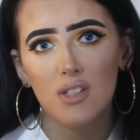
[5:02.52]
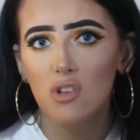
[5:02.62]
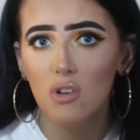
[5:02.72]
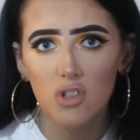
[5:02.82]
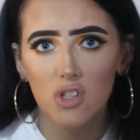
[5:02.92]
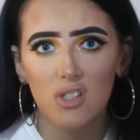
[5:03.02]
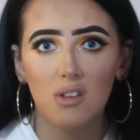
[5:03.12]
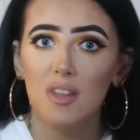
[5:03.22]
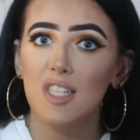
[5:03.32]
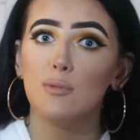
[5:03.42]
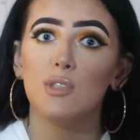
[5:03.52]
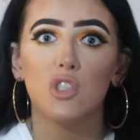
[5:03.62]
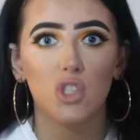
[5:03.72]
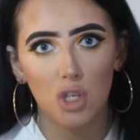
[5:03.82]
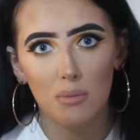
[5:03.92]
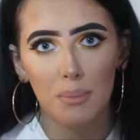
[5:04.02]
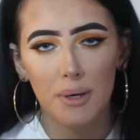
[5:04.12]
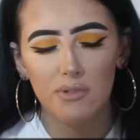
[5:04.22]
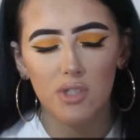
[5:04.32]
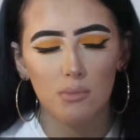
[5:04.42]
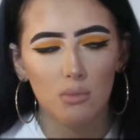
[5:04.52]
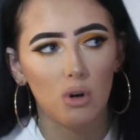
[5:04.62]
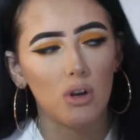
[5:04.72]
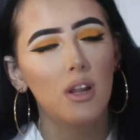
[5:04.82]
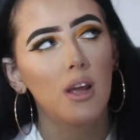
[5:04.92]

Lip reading: it's not just something to assume about someone,